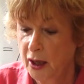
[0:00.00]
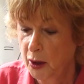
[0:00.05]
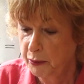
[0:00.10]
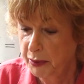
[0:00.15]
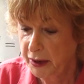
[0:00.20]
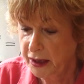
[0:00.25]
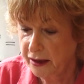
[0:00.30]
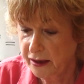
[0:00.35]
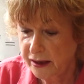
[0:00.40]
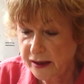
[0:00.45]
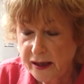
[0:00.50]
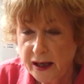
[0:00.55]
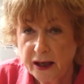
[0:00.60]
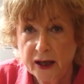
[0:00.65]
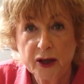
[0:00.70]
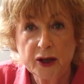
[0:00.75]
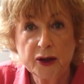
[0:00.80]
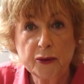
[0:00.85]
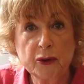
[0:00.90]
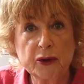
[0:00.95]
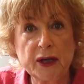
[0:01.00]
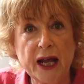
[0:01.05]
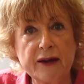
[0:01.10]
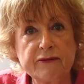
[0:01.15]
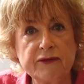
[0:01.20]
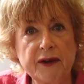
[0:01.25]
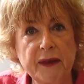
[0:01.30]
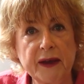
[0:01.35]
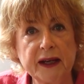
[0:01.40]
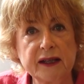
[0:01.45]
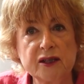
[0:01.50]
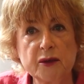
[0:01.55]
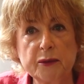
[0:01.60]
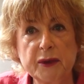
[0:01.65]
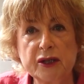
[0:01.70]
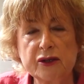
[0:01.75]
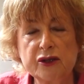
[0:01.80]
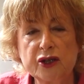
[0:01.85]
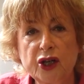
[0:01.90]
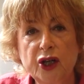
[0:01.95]
because you want everything to
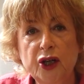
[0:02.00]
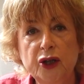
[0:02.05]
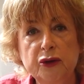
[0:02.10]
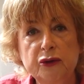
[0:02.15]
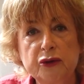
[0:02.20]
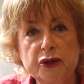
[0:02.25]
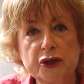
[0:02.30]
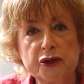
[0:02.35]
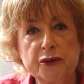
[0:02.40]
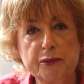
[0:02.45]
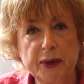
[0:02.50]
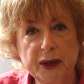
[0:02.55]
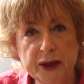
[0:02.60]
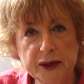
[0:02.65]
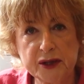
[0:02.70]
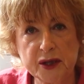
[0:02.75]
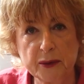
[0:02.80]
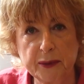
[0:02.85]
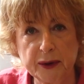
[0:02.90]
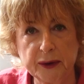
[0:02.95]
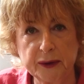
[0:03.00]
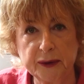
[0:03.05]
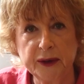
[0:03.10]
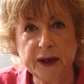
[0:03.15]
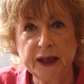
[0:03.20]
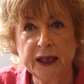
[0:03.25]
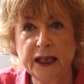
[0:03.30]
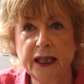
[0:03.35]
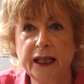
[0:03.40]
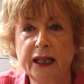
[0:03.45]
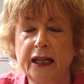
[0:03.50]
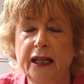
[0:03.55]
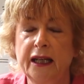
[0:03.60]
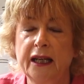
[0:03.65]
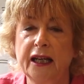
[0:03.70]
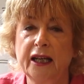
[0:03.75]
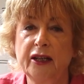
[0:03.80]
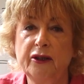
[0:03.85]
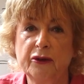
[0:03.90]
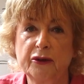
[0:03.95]
be as cold as possible
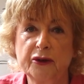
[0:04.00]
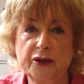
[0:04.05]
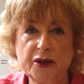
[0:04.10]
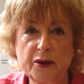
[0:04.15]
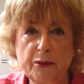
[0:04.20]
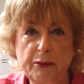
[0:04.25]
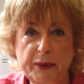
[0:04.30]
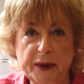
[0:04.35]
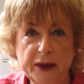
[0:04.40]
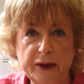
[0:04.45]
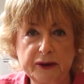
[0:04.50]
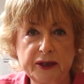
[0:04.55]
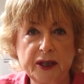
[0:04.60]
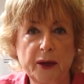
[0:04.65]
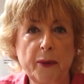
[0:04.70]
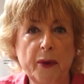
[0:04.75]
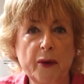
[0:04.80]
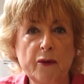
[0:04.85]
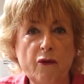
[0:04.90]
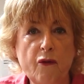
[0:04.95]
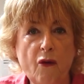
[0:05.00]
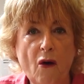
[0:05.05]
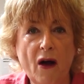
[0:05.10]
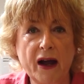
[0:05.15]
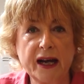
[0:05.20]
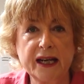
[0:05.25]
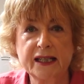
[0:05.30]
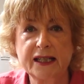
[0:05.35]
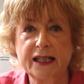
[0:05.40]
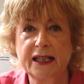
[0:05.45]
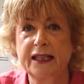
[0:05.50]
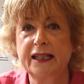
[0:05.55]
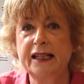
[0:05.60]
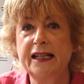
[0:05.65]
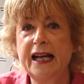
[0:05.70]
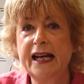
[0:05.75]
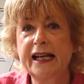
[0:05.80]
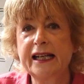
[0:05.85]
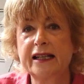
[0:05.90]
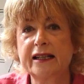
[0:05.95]
in order to build up the right
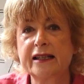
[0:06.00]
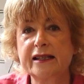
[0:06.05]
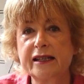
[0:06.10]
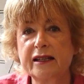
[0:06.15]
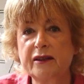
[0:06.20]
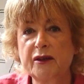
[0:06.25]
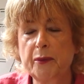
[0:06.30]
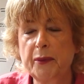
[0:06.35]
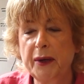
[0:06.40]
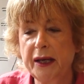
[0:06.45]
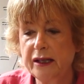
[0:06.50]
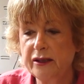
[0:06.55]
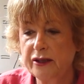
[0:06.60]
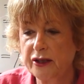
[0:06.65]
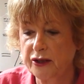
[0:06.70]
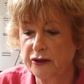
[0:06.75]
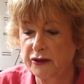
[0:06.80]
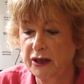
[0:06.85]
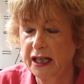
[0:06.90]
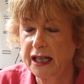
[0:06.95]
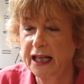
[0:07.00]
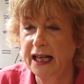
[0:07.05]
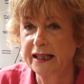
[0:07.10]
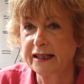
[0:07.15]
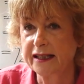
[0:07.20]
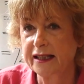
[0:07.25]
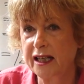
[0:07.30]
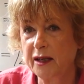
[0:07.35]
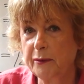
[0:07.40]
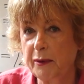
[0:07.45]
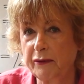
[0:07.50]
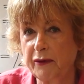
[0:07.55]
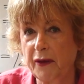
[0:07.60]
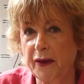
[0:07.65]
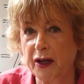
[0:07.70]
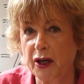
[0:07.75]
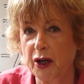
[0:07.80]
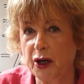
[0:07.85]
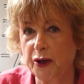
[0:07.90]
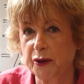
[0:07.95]
layers in the pastry and to keep
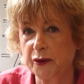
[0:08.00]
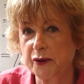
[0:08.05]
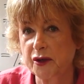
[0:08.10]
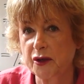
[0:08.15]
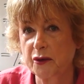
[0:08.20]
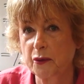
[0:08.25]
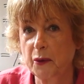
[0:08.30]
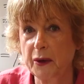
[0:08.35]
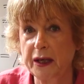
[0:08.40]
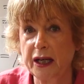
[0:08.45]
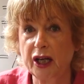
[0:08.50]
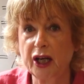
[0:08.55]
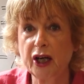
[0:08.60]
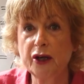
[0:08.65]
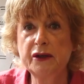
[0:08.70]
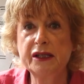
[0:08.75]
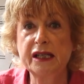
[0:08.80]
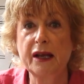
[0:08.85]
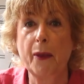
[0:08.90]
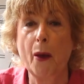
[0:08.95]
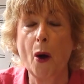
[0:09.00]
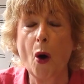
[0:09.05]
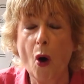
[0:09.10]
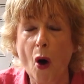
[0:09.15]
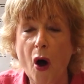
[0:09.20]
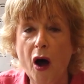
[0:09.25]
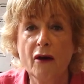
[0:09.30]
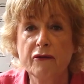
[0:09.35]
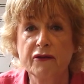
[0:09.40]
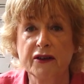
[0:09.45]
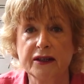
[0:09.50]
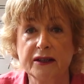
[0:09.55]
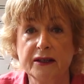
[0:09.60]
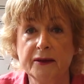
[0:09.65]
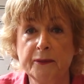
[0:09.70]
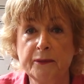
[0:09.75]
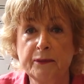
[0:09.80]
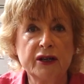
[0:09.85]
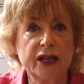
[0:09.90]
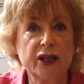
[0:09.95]
everything cold so that when it goes in the hot
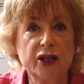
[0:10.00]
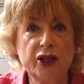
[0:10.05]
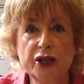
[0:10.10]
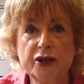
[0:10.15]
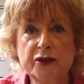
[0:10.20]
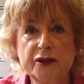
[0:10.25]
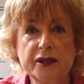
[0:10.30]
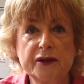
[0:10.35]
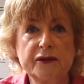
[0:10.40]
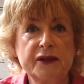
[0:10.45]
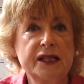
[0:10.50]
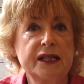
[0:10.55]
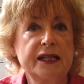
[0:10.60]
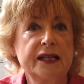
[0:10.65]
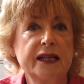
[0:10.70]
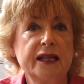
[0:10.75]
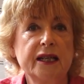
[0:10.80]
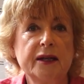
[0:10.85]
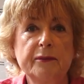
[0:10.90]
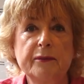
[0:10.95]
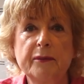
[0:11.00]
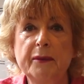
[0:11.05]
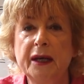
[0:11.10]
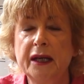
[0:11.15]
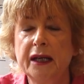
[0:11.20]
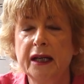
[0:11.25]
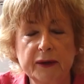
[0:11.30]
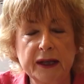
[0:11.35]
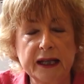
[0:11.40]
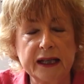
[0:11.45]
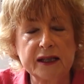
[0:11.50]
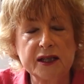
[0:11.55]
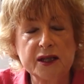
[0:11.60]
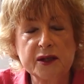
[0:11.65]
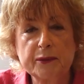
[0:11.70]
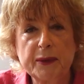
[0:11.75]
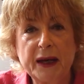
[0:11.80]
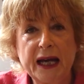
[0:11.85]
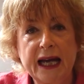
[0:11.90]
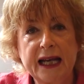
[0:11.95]
oven, you get loads of steam, we
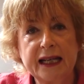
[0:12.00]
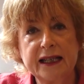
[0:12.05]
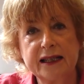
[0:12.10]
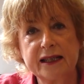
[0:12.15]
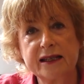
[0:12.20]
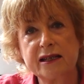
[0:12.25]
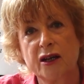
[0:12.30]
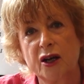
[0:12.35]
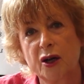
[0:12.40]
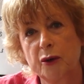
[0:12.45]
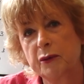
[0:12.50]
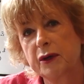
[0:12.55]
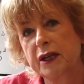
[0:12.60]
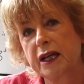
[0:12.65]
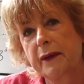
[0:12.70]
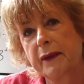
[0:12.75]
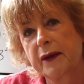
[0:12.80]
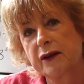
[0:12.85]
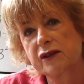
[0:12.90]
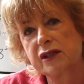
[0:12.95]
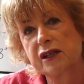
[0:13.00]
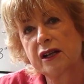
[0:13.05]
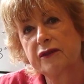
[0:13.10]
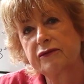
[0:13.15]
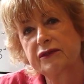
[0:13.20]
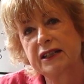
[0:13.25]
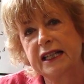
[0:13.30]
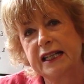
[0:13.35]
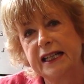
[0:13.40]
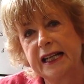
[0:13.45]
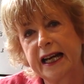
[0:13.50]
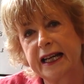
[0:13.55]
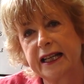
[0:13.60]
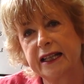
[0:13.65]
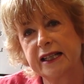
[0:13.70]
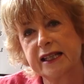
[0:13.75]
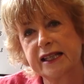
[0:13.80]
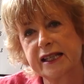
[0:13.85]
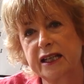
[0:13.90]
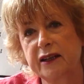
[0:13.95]
expand, and we get those lovely
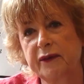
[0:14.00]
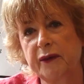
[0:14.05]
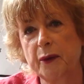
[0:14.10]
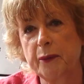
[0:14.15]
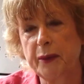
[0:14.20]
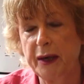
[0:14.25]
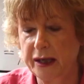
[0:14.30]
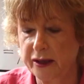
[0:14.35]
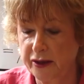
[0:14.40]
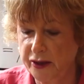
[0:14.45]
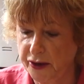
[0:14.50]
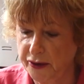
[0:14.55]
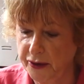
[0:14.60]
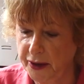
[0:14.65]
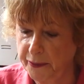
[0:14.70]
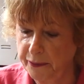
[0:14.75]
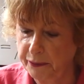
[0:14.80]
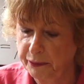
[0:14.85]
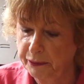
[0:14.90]
layers in the pastry.